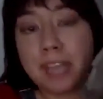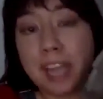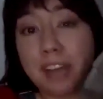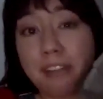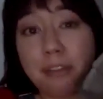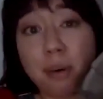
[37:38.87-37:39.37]

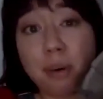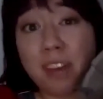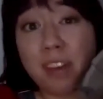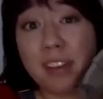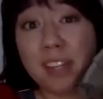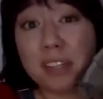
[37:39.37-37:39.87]
like 4 or
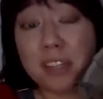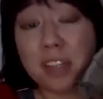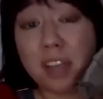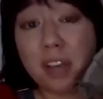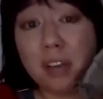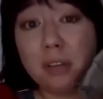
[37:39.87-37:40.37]
5 years
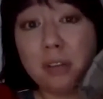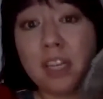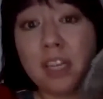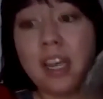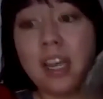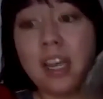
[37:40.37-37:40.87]
ago.
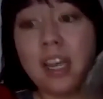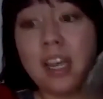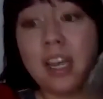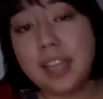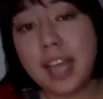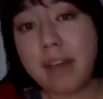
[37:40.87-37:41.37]
And
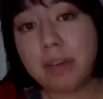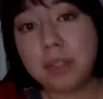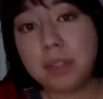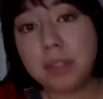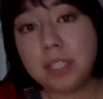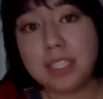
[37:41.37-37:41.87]
granted, they
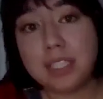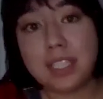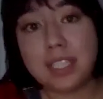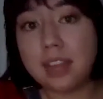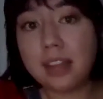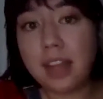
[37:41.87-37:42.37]
haven't really seen
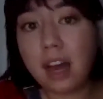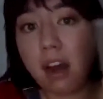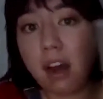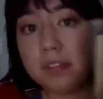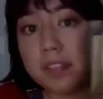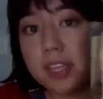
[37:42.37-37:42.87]
the sun
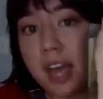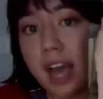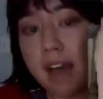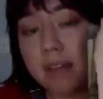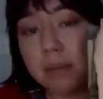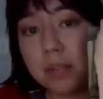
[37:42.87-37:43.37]
that often.
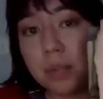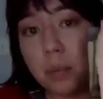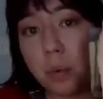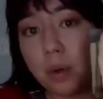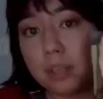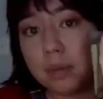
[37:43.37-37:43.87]
I haven't
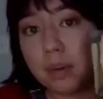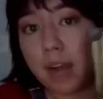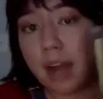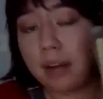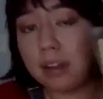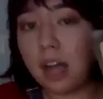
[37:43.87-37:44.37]
really worn them
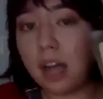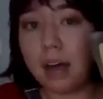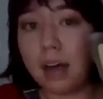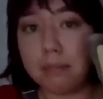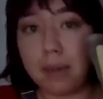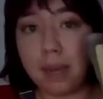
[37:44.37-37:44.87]
around a
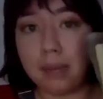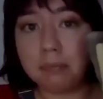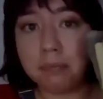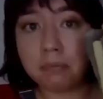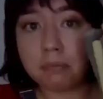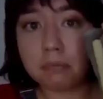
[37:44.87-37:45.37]
lot,
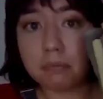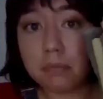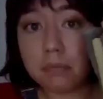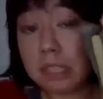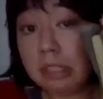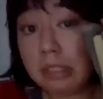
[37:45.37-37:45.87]
but
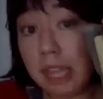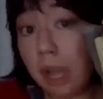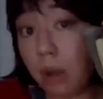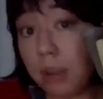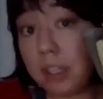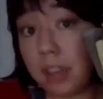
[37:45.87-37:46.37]
they
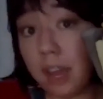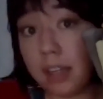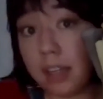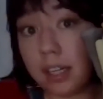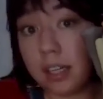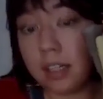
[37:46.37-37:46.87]
hold their
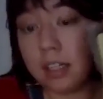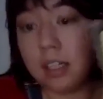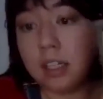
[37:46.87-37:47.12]
color.